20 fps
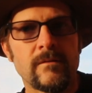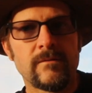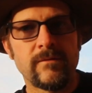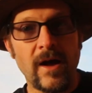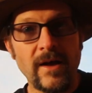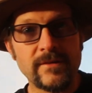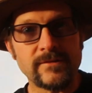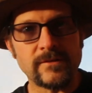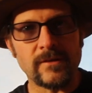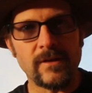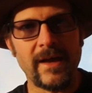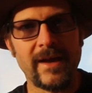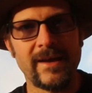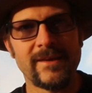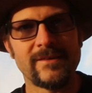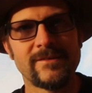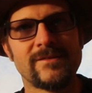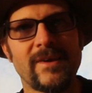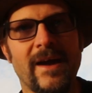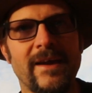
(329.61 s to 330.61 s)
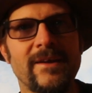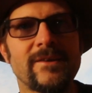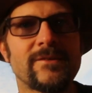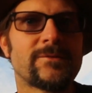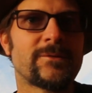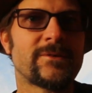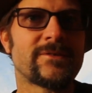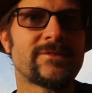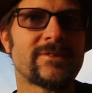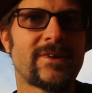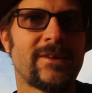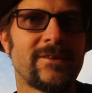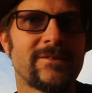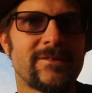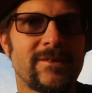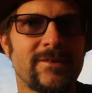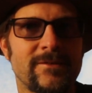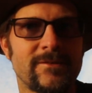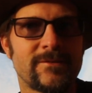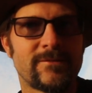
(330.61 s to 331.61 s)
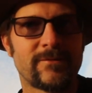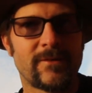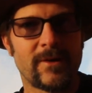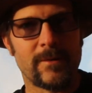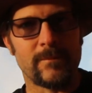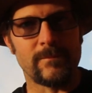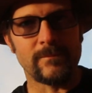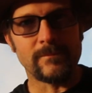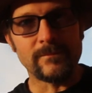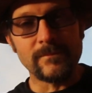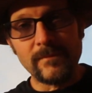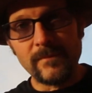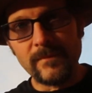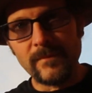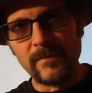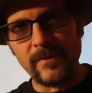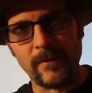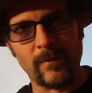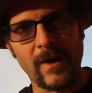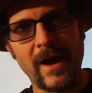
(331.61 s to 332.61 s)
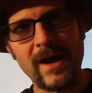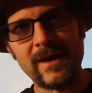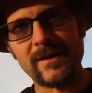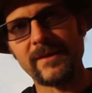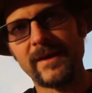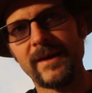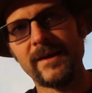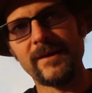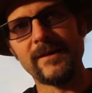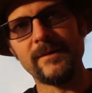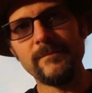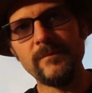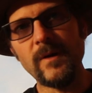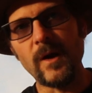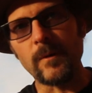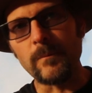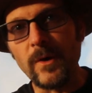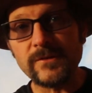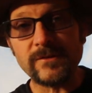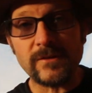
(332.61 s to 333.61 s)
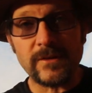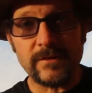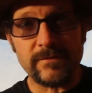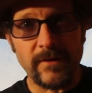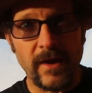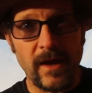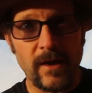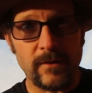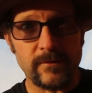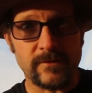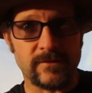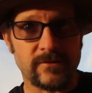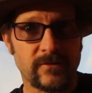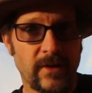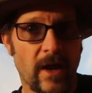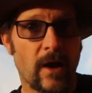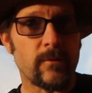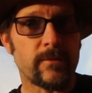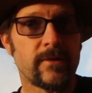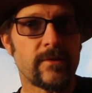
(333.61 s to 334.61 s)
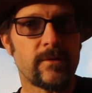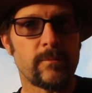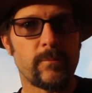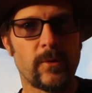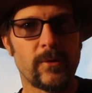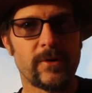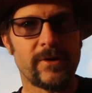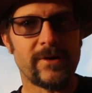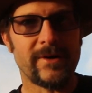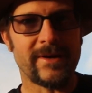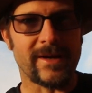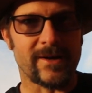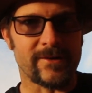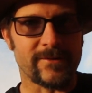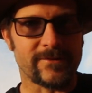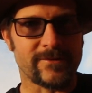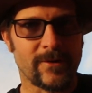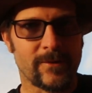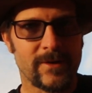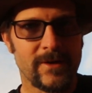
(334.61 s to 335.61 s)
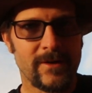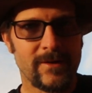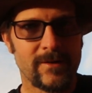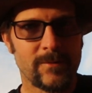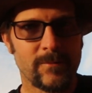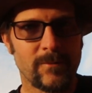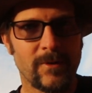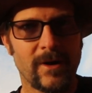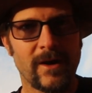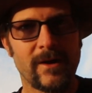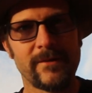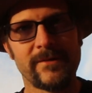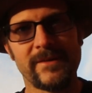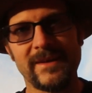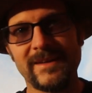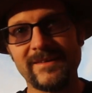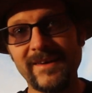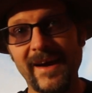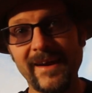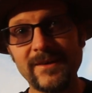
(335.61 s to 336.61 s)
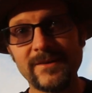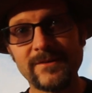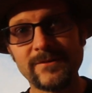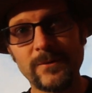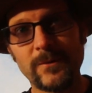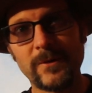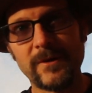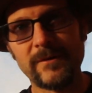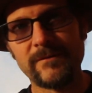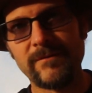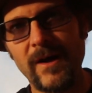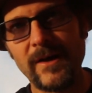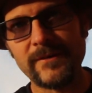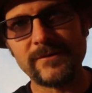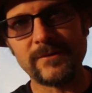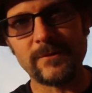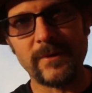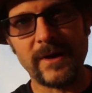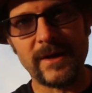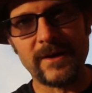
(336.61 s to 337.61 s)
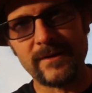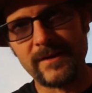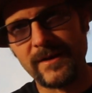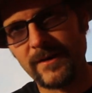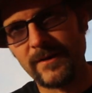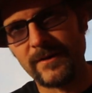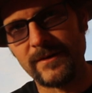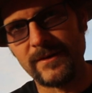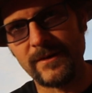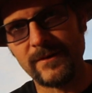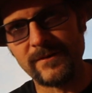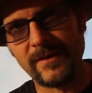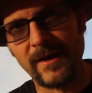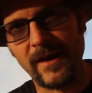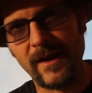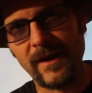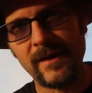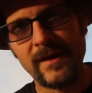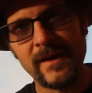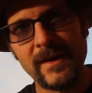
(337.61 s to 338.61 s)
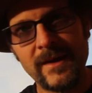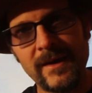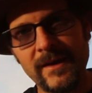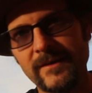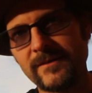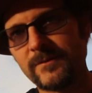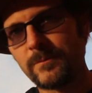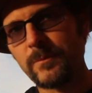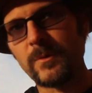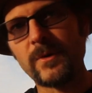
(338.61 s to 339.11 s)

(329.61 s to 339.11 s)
Fossilized dinosaur skeletons from the rock layer are mostly found south of the border in Arizona, while the dinosaur fossil record here in Utah is